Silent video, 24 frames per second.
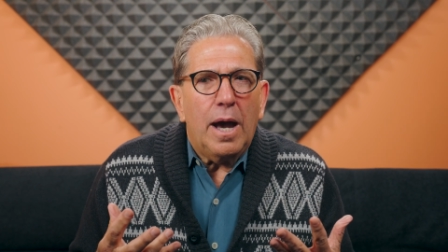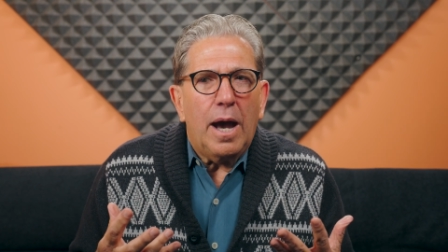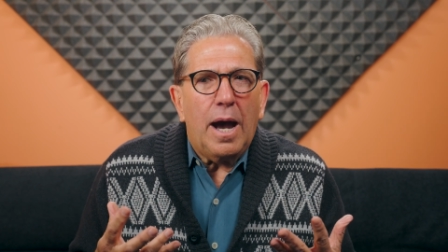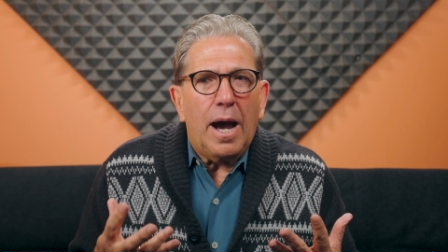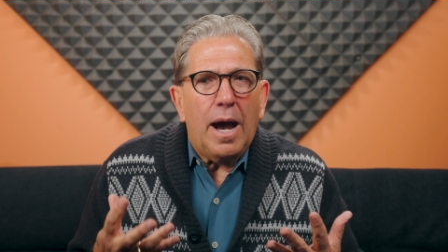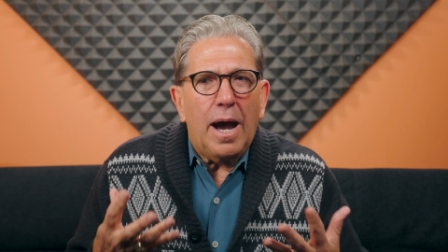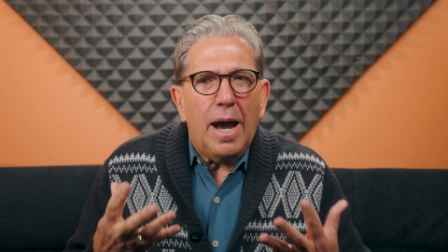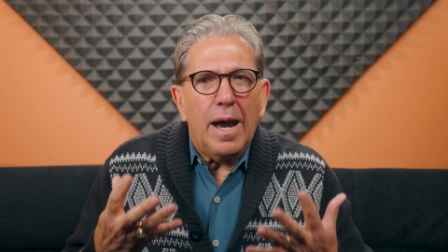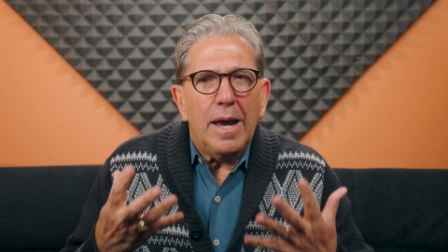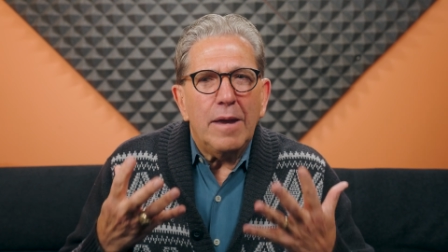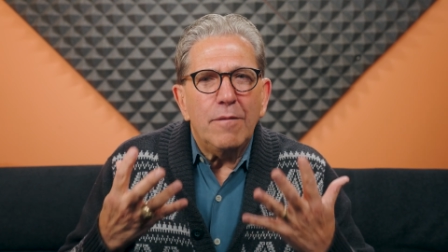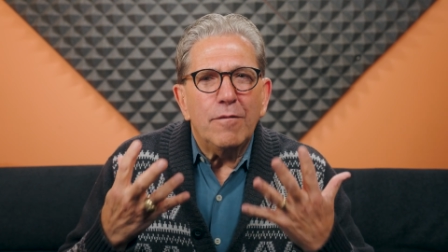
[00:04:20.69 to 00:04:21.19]

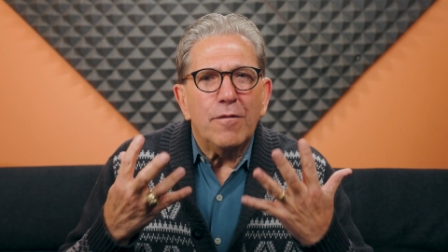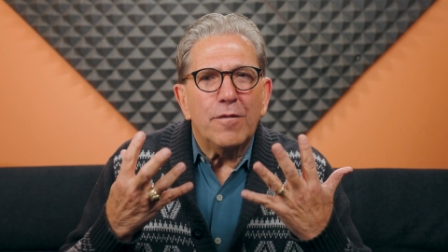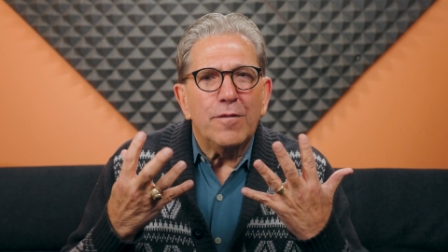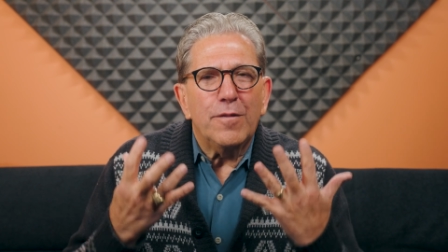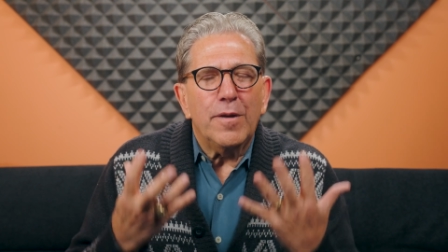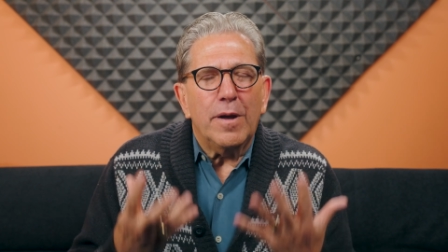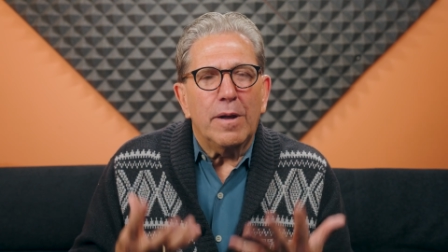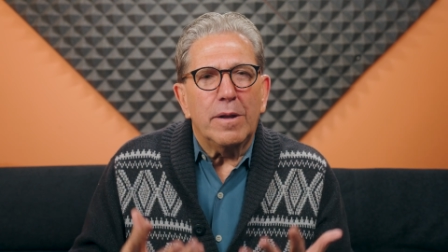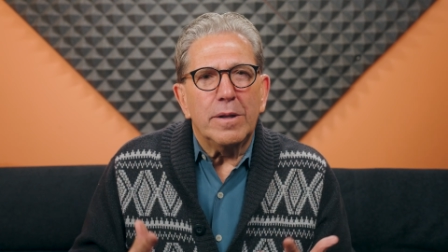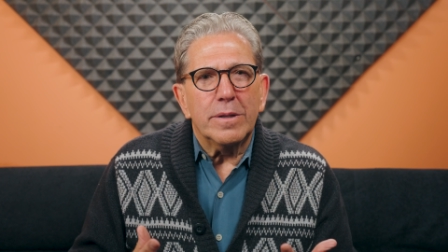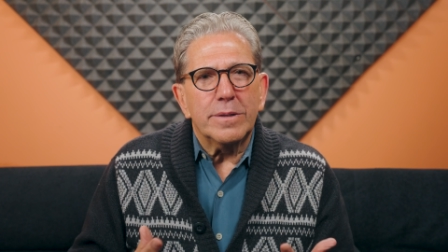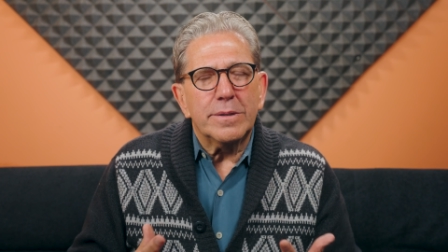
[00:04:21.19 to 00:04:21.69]
I
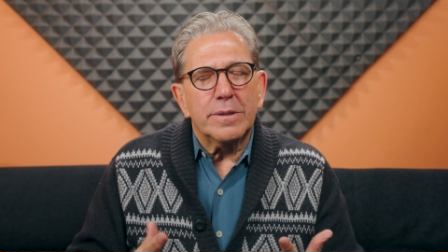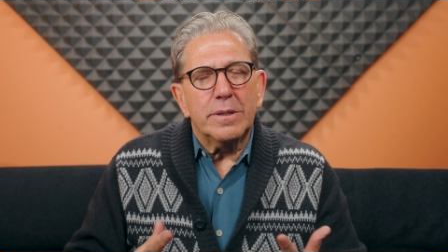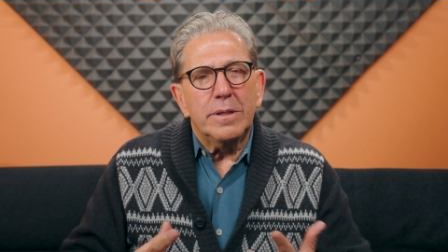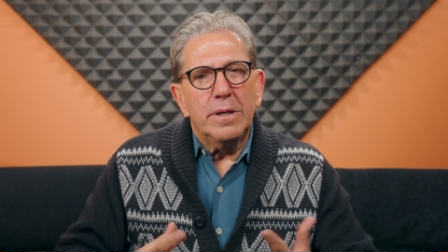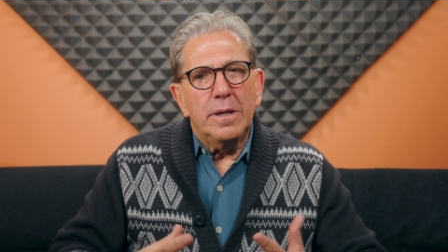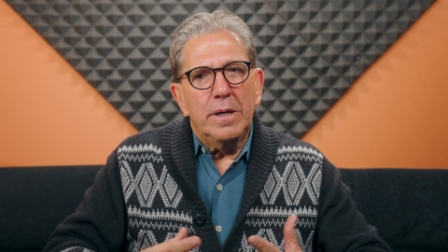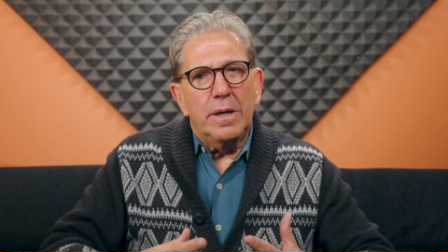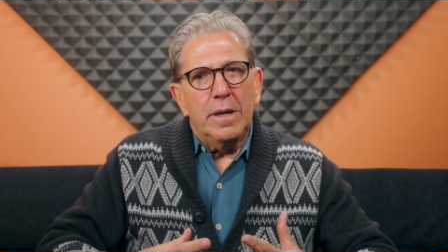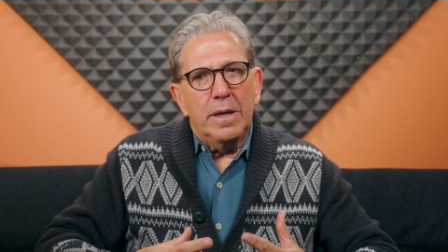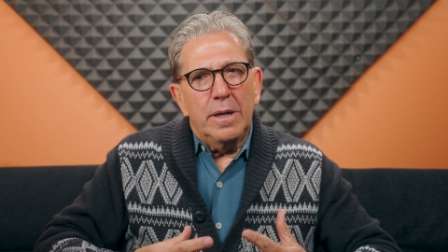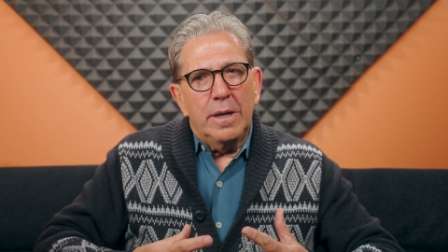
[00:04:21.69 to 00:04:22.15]
felt